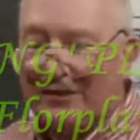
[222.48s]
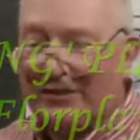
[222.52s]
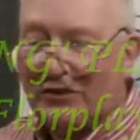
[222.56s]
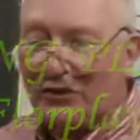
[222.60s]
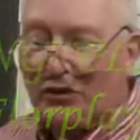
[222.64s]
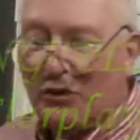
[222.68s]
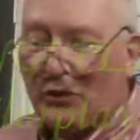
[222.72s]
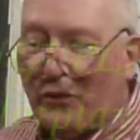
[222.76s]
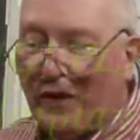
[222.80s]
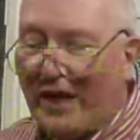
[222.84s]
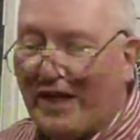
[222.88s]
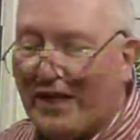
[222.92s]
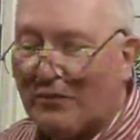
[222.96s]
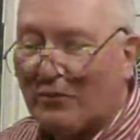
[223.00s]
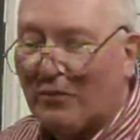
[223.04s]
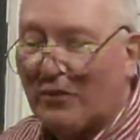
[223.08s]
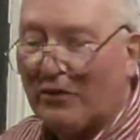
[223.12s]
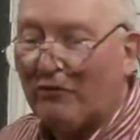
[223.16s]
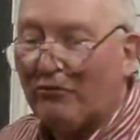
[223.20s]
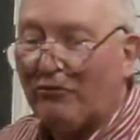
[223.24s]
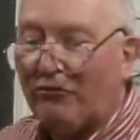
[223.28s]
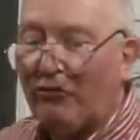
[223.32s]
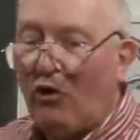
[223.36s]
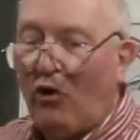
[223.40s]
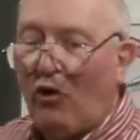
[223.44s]
two ways, but the
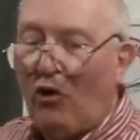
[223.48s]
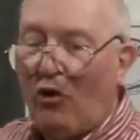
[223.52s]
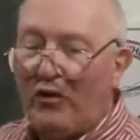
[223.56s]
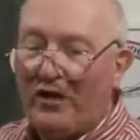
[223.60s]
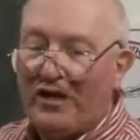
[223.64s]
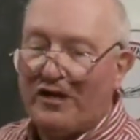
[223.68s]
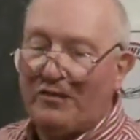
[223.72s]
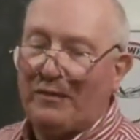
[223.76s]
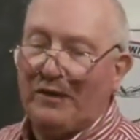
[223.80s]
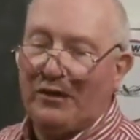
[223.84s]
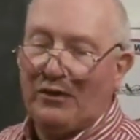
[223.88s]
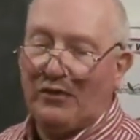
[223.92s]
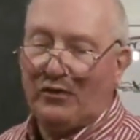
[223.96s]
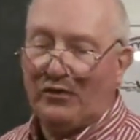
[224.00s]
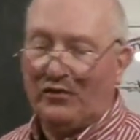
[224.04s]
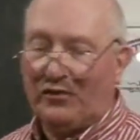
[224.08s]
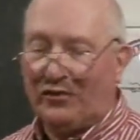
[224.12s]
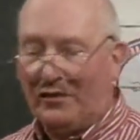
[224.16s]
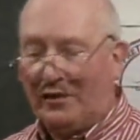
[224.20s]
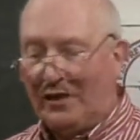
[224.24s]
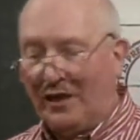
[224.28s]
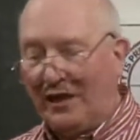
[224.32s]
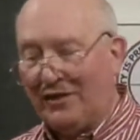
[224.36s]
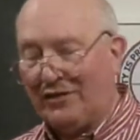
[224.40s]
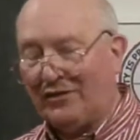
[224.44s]
floor is because
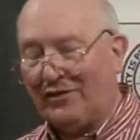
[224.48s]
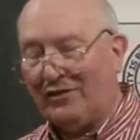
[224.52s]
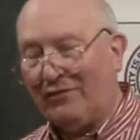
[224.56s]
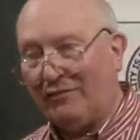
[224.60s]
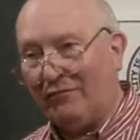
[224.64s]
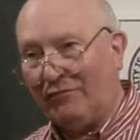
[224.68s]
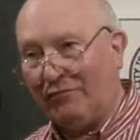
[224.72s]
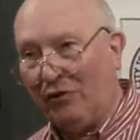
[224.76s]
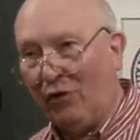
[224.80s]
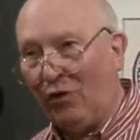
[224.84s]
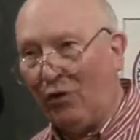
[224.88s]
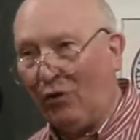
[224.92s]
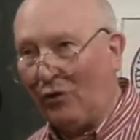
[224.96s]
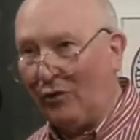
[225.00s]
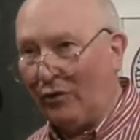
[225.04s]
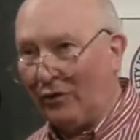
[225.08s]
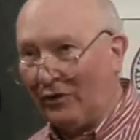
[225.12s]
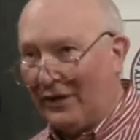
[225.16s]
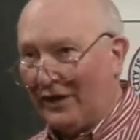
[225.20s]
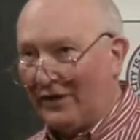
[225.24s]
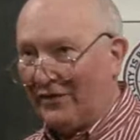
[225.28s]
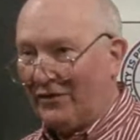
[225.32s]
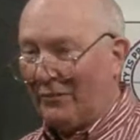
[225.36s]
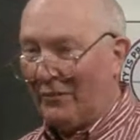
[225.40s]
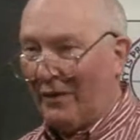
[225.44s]
it's floral,
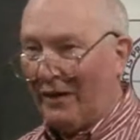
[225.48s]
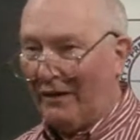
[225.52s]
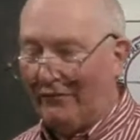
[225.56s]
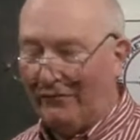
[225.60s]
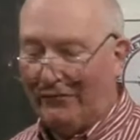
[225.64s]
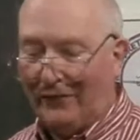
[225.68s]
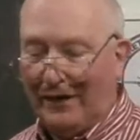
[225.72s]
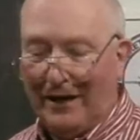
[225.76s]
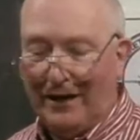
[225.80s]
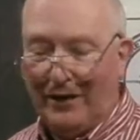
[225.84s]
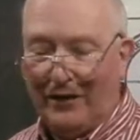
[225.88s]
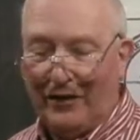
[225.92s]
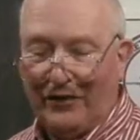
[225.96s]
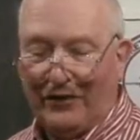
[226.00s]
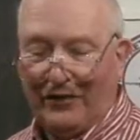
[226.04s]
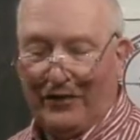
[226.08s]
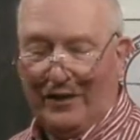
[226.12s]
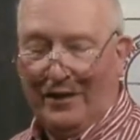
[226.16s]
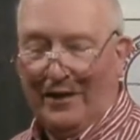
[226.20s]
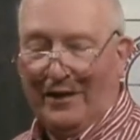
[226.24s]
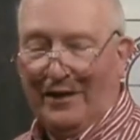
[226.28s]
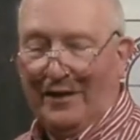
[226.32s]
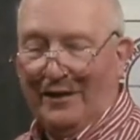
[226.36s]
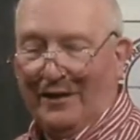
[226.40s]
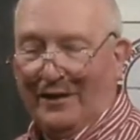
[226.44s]
it's about flowers.
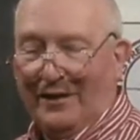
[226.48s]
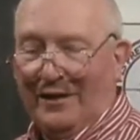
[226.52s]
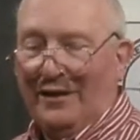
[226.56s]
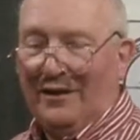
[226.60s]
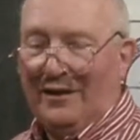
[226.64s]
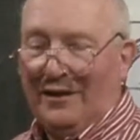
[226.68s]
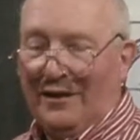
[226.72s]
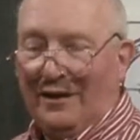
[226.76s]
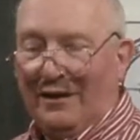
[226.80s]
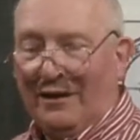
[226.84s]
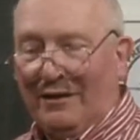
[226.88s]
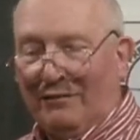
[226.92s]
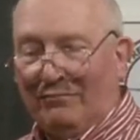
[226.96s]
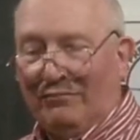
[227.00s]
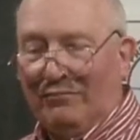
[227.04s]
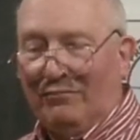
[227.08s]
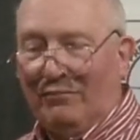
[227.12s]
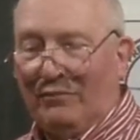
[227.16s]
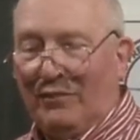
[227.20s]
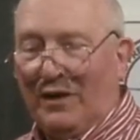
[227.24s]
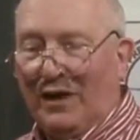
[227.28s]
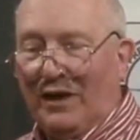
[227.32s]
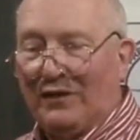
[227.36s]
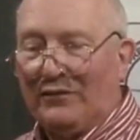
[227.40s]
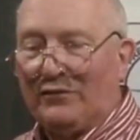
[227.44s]

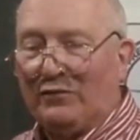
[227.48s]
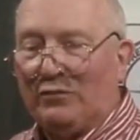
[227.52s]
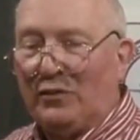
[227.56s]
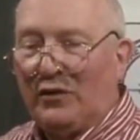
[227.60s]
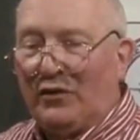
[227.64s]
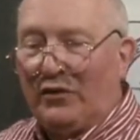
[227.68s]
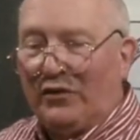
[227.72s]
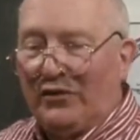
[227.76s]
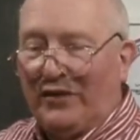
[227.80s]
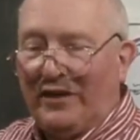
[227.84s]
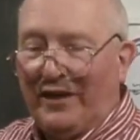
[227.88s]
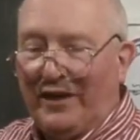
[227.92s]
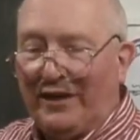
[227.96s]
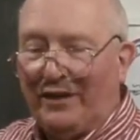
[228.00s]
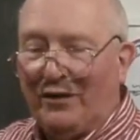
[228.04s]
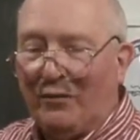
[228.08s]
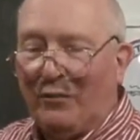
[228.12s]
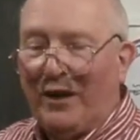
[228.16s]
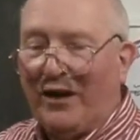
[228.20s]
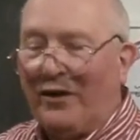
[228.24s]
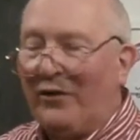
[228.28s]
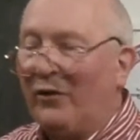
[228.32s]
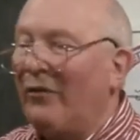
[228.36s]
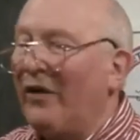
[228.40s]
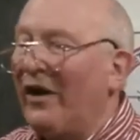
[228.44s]
But we'll see
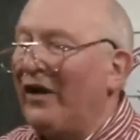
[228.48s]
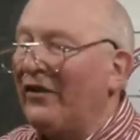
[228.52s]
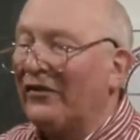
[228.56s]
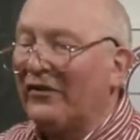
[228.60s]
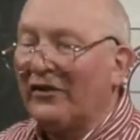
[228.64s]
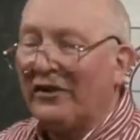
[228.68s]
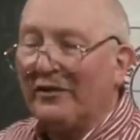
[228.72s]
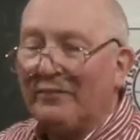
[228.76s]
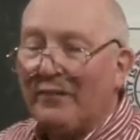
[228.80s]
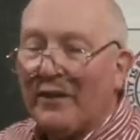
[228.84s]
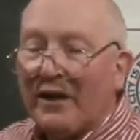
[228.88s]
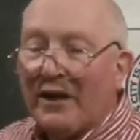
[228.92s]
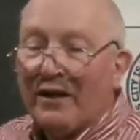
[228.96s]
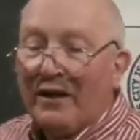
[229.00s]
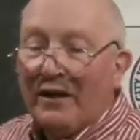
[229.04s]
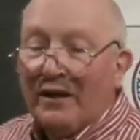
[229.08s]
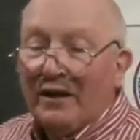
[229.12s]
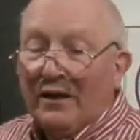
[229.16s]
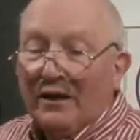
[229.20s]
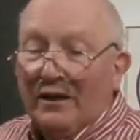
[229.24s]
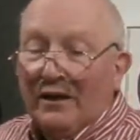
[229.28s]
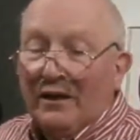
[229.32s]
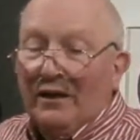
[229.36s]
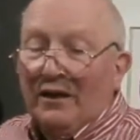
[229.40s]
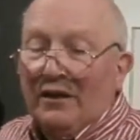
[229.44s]
about the rest.
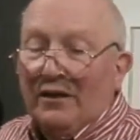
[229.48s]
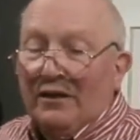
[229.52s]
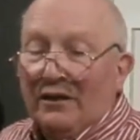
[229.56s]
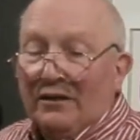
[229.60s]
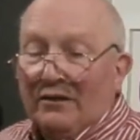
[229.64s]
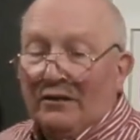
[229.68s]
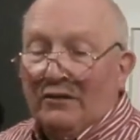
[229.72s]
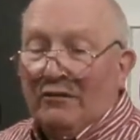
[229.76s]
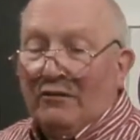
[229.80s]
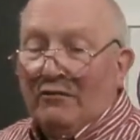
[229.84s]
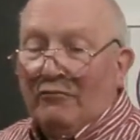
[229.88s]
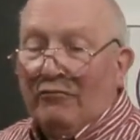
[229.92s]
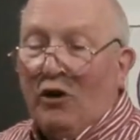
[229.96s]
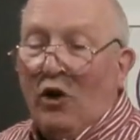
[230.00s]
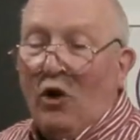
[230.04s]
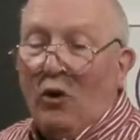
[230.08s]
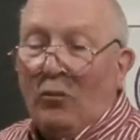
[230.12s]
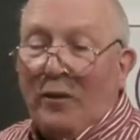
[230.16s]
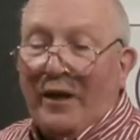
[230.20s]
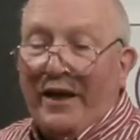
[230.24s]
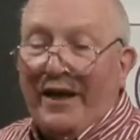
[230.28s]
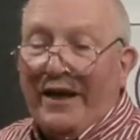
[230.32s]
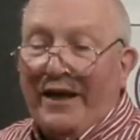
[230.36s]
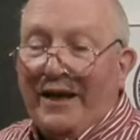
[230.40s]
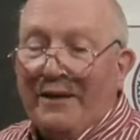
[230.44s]
Floor
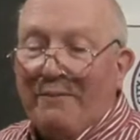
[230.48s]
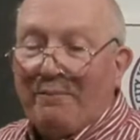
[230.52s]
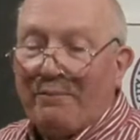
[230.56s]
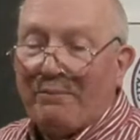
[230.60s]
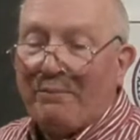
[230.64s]
play.